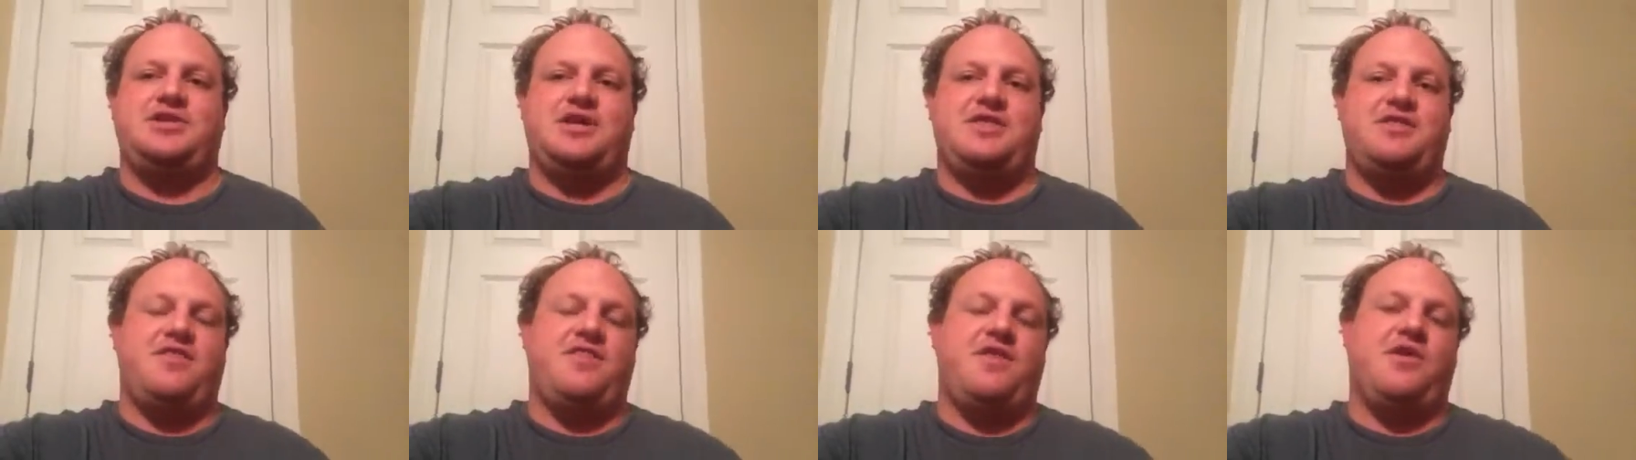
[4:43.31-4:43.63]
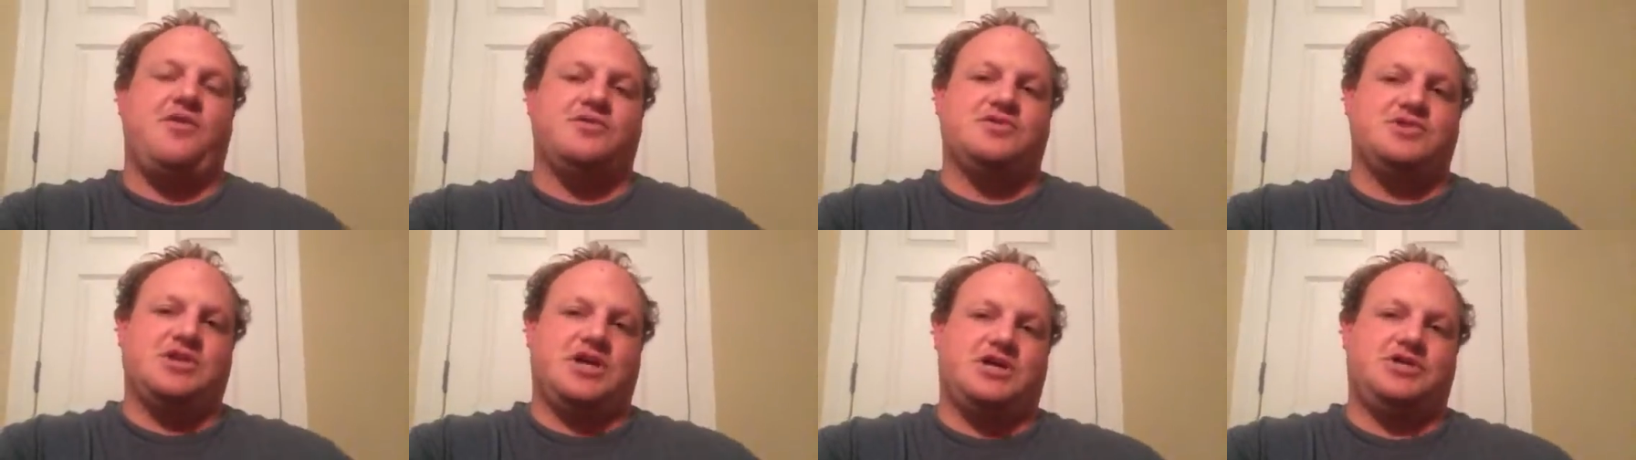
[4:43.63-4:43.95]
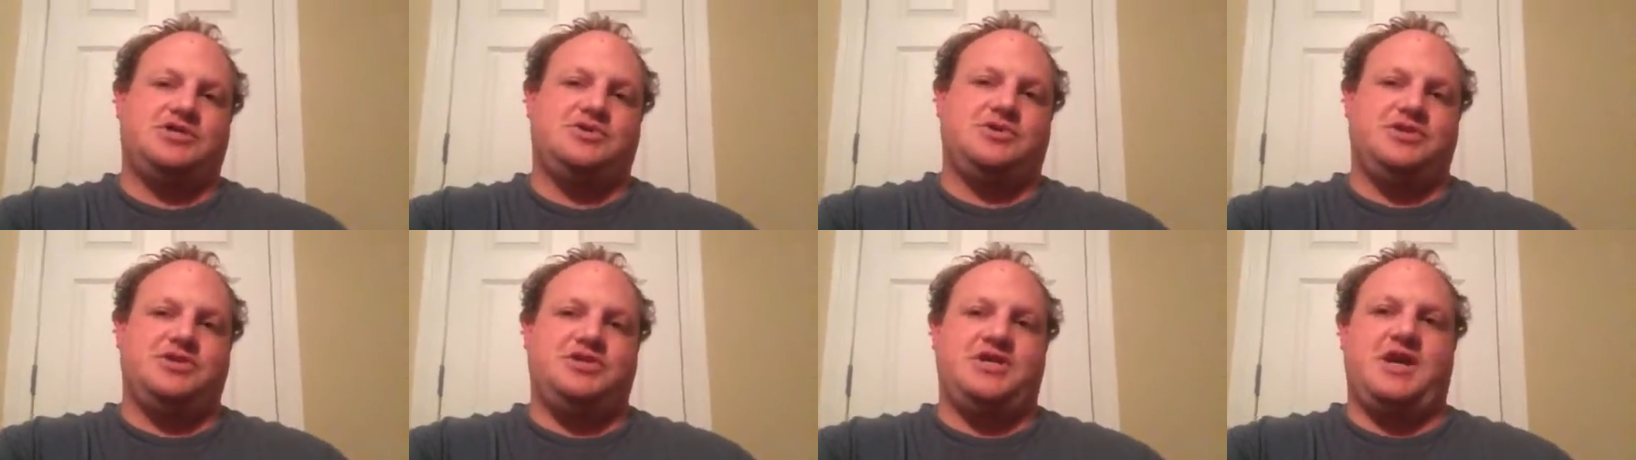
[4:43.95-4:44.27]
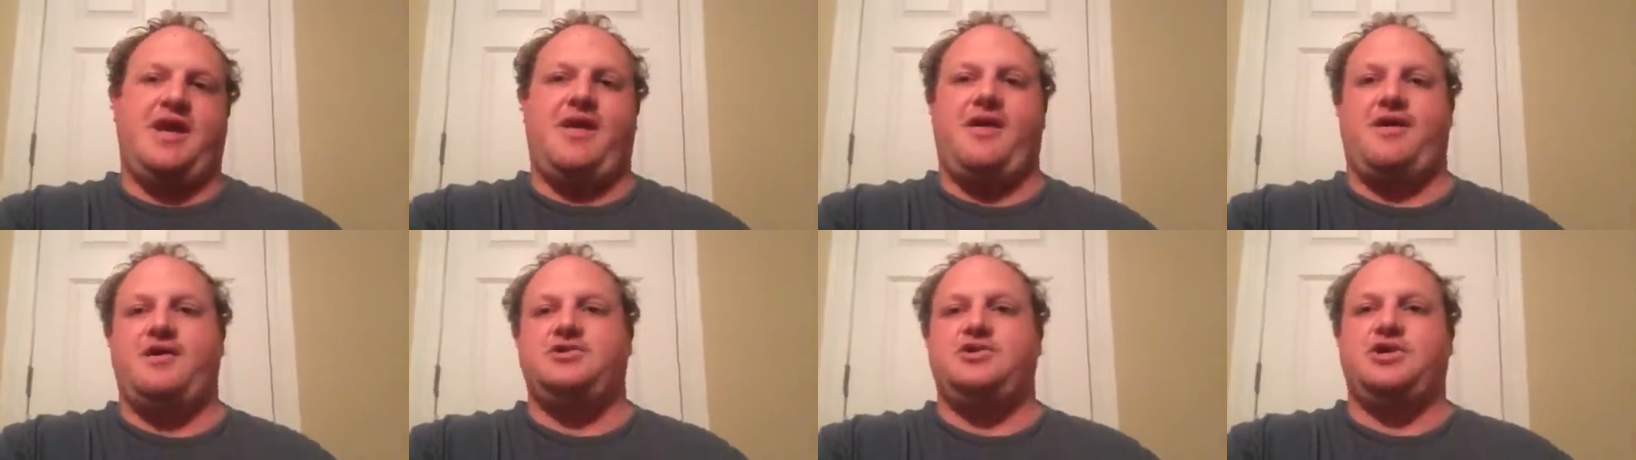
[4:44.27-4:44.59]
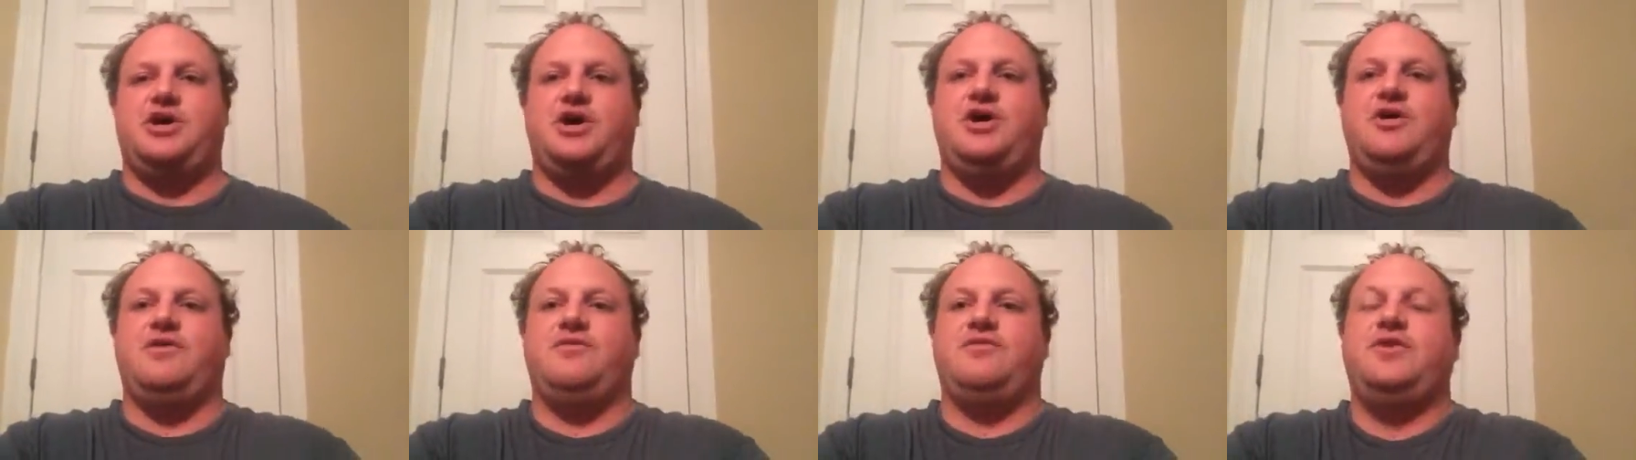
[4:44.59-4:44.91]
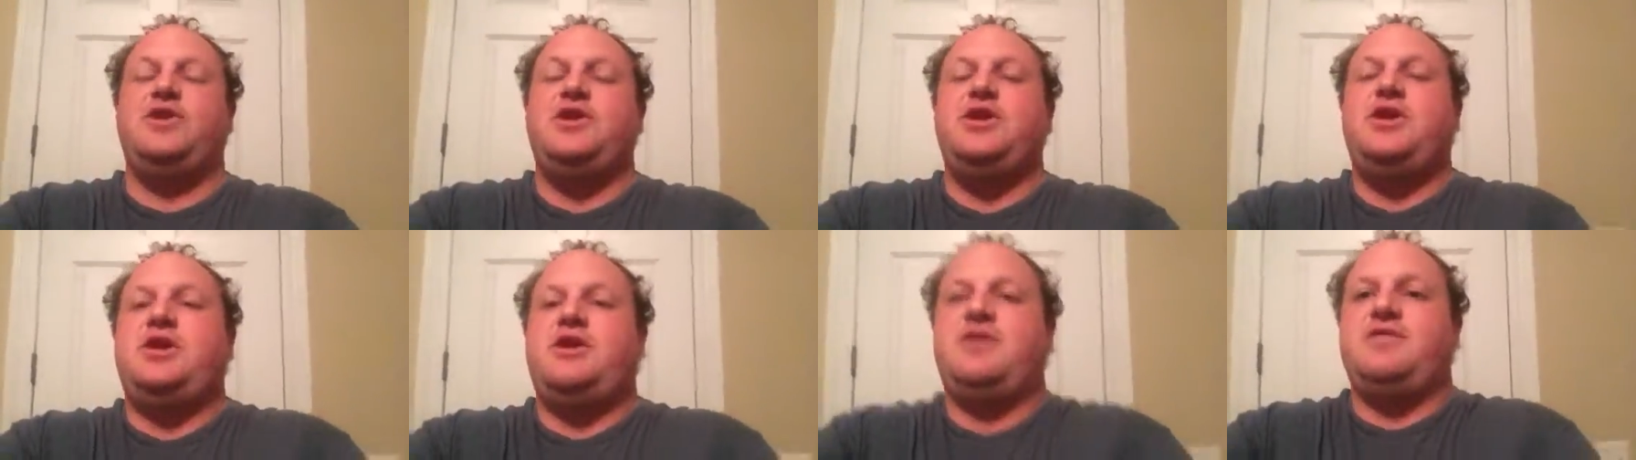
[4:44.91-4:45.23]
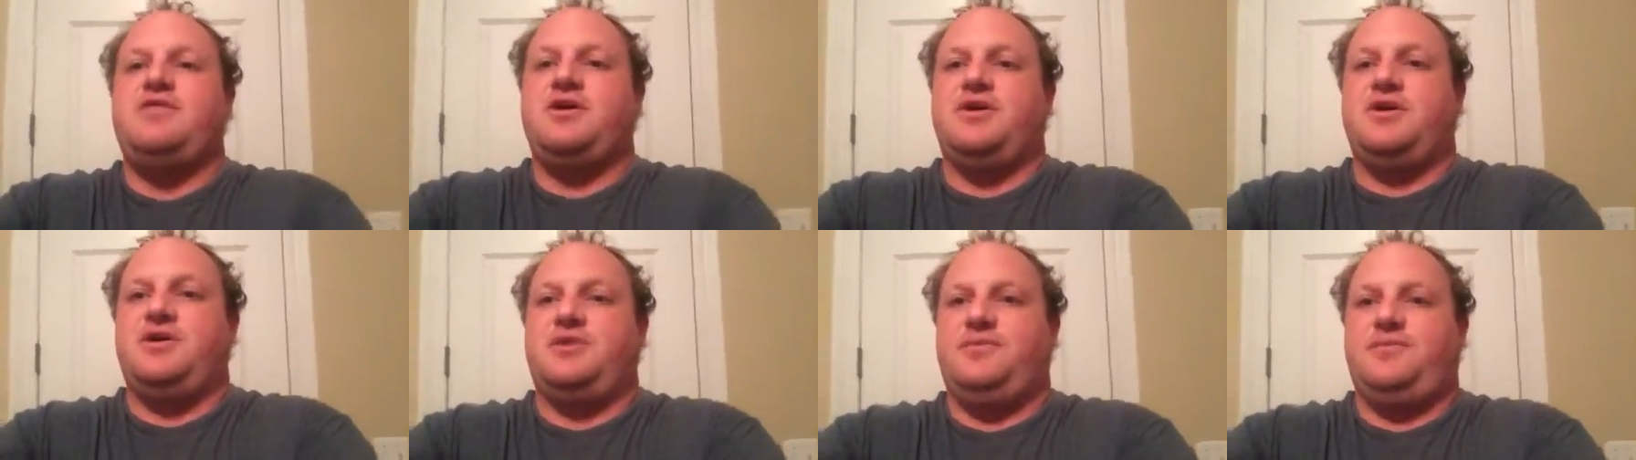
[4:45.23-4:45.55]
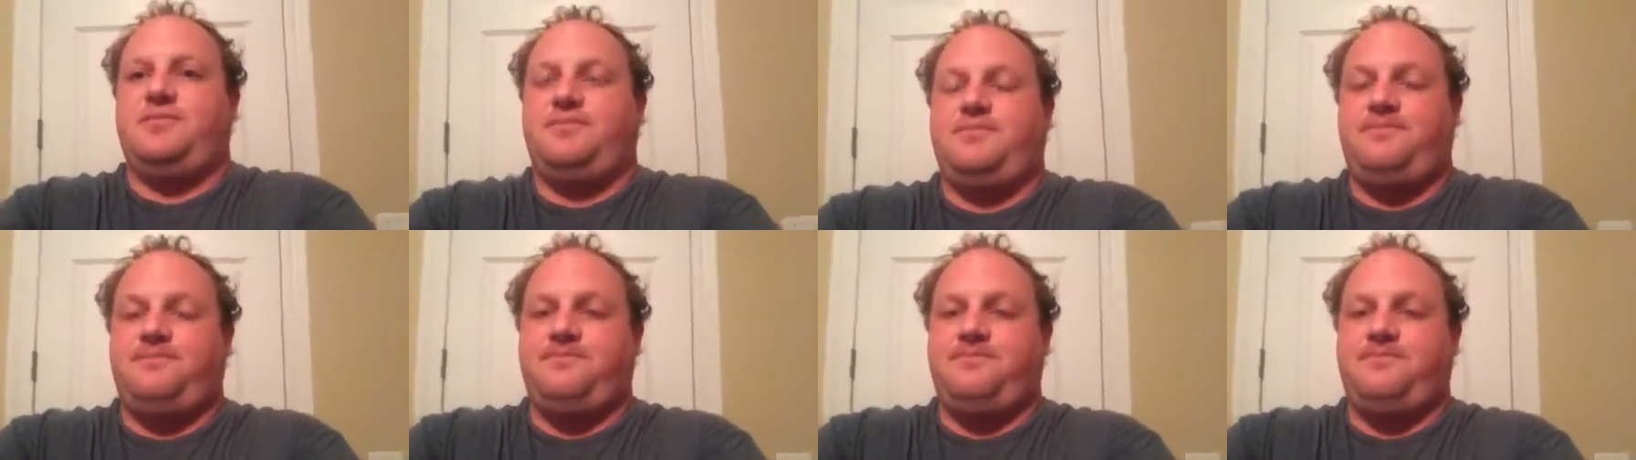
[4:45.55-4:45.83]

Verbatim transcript: And then there was also a challenge of the